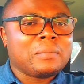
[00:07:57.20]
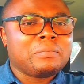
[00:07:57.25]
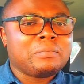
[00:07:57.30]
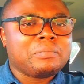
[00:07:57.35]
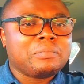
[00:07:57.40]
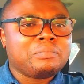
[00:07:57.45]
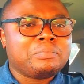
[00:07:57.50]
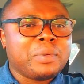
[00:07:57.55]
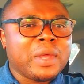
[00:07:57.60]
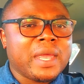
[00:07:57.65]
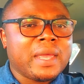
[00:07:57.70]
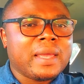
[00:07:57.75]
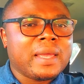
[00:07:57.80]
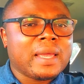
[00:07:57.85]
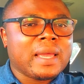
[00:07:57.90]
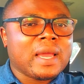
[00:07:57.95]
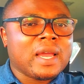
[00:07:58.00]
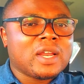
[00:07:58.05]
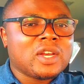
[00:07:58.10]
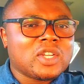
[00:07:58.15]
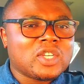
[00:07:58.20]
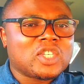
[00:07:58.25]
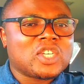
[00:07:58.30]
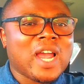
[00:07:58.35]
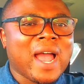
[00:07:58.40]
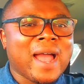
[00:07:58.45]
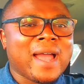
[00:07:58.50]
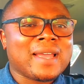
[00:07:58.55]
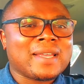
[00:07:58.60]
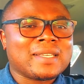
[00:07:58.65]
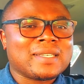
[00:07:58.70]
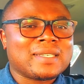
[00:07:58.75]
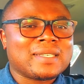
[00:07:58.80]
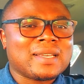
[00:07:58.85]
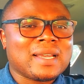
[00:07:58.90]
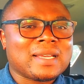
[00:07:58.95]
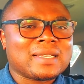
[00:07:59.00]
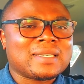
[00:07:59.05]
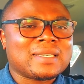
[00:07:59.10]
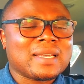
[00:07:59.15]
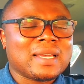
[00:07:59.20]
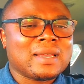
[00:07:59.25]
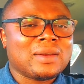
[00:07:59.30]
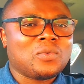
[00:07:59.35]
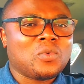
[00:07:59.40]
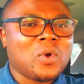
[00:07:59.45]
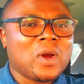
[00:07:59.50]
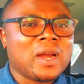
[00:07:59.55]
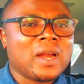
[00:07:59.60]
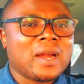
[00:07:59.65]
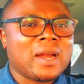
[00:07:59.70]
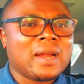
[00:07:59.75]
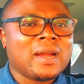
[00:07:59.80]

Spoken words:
being energized, as it were,